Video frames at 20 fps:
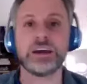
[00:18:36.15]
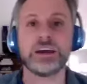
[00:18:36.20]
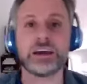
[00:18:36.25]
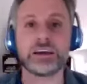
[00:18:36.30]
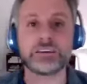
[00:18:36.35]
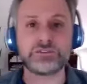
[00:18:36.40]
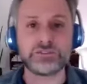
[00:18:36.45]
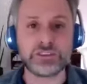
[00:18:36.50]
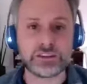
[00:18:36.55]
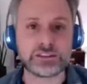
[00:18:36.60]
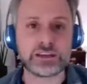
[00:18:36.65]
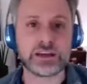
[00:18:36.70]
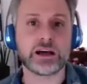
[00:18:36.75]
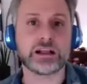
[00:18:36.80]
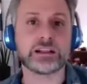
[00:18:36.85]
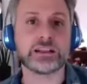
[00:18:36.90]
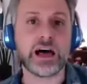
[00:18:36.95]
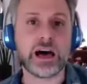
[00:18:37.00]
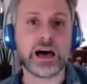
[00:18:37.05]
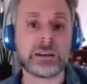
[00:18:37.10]
It feels like a
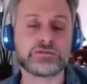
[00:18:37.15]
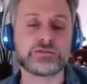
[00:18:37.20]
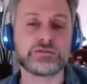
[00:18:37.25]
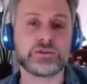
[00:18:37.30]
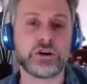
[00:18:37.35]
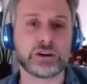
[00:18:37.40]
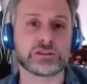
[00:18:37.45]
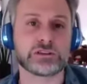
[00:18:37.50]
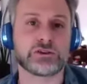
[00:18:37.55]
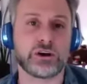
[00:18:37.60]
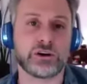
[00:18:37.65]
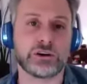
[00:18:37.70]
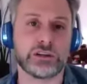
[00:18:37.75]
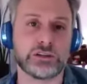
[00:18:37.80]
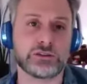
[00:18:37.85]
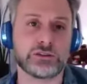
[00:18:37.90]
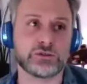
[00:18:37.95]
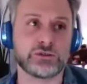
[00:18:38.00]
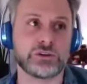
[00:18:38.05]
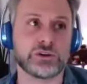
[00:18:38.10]
lot of thought has gone
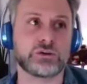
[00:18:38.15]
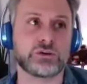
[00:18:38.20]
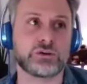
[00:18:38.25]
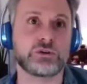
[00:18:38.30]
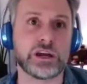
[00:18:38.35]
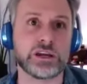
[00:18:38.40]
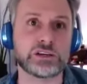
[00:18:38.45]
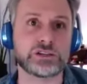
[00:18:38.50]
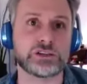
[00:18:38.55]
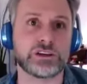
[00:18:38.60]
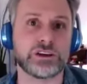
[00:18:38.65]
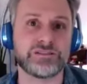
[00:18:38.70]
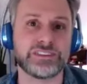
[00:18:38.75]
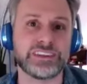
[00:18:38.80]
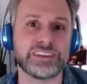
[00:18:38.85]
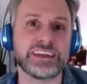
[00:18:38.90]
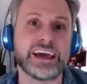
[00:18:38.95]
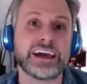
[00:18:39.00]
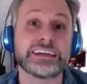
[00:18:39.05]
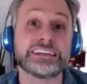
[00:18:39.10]
into the creation of
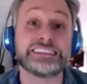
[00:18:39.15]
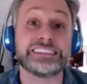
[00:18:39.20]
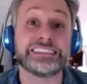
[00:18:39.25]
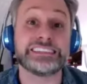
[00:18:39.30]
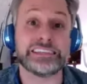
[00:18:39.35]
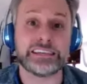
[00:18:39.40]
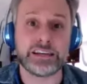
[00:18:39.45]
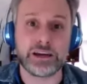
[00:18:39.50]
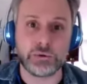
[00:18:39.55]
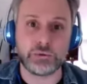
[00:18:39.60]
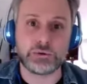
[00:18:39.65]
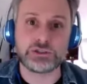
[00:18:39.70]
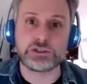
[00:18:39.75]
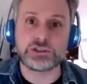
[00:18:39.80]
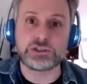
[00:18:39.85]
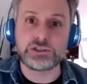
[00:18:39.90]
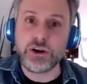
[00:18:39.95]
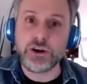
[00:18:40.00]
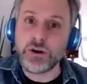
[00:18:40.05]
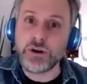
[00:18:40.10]
the idea, which
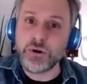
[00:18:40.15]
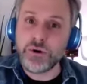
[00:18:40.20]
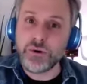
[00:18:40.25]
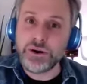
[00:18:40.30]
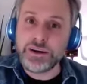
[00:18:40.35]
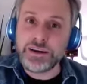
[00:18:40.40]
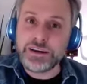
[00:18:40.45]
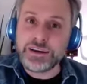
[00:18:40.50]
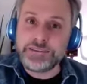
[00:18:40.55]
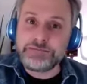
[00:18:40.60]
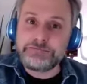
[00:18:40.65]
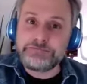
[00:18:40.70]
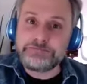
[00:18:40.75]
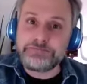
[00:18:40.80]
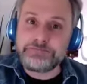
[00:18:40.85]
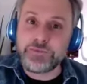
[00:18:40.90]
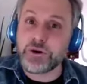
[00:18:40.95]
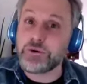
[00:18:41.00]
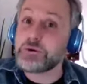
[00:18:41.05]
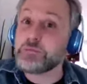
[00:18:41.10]
is so
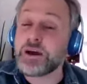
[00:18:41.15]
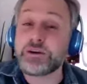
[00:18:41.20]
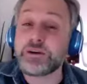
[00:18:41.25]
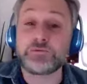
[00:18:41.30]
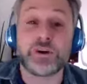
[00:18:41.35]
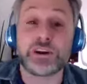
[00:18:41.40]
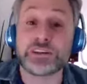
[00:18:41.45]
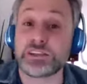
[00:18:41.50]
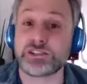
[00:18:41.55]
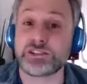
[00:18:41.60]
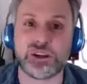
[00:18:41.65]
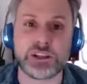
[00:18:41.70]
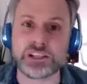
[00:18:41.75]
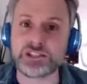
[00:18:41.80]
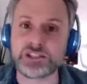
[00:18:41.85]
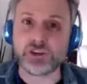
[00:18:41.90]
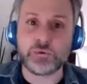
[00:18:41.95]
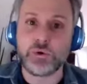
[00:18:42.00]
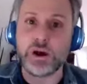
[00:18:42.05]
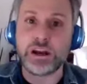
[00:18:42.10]
where we might let's
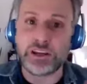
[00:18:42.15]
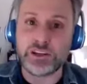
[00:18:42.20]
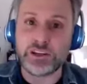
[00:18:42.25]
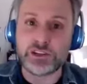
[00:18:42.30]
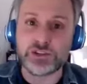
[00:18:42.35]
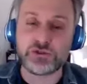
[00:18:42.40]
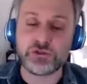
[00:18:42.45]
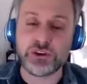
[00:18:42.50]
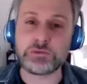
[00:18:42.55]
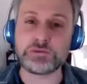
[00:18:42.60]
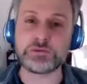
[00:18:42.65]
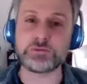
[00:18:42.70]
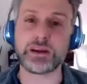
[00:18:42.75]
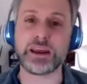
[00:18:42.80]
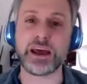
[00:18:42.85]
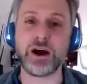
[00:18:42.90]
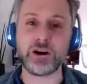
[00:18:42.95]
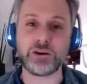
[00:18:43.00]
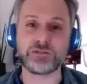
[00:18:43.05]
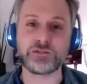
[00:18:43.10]
start writing a script, but
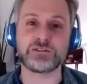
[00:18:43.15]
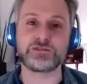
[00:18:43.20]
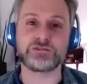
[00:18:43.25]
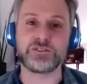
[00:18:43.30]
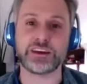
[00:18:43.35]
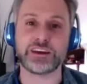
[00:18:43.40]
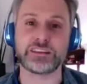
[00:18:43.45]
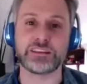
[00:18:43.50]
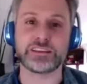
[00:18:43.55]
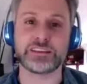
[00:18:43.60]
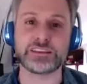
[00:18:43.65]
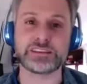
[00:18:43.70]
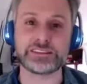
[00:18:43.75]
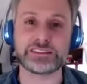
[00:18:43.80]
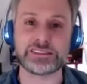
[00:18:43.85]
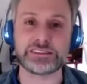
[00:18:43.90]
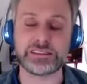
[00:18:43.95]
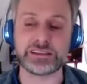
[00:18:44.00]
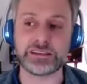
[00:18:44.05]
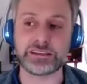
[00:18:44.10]
I often find that
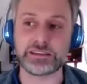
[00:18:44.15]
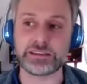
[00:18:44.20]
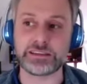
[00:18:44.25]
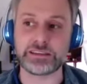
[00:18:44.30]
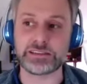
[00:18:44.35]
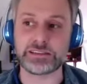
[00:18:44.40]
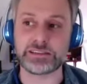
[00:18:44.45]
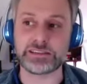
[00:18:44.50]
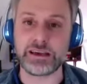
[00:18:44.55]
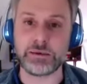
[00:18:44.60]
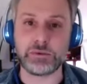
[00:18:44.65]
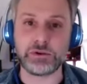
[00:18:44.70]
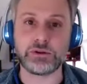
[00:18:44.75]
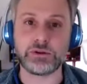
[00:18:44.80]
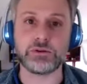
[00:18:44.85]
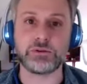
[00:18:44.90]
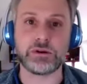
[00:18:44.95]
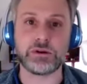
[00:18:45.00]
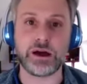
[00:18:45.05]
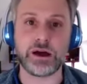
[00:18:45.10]
the
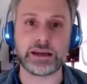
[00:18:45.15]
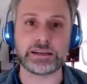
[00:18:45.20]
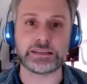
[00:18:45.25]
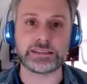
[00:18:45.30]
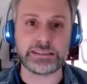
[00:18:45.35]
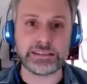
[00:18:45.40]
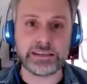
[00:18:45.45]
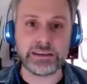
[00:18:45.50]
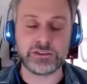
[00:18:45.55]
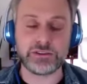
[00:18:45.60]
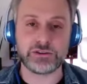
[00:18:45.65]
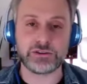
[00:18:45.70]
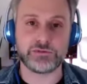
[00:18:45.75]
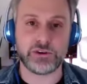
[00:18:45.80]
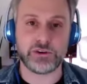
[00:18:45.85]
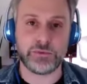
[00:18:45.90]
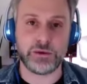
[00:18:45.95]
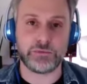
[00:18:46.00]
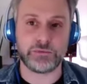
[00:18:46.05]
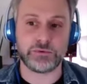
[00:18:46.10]
seminal idea that you've
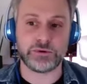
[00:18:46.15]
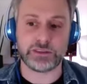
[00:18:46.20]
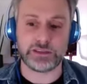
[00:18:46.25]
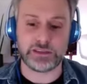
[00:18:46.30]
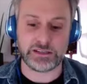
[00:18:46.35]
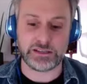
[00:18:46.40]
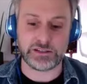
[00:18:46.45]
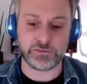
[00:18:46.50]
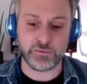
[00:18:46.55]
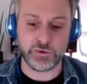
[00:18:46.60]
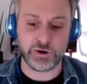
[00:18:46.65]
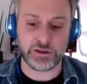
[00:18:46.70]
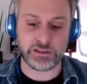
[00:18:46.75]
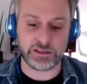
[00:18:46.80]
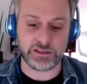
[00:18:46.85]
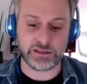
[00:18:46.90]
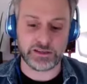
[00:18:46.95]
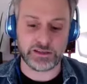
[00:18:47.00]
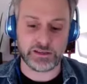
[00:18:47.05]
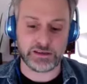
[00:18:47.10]
come up with is one
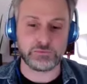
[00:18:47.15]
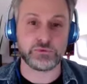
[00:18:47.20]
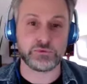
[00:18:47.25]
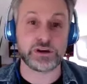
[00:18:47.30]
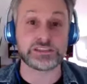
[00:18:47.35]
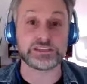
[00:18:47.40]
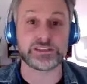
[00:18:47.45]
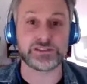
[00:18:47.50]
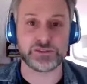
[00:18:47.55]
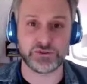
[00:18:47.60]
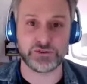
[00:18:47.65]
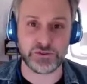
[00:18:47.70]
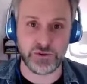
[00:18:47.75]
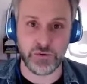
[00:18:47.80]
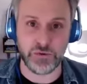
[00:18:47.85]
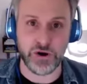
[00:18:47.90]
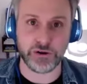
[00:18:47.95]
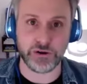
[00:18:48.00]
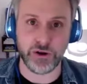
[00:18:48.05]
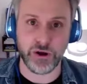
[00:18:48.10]
that embraces who you
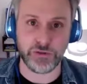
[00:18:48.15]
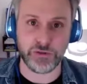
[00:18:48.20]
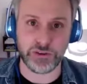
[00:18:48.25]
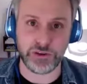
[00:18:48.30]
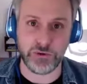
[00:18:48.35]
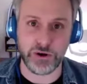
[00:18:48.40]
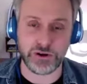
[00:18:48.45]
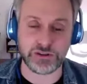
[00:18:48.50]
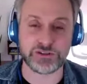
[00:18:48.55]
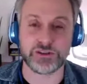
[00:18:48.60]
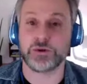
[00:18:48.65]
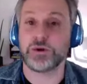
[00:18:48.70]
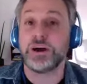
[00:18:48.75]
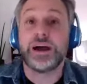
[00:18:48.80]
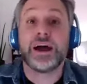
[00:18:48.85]
are and all that you are. So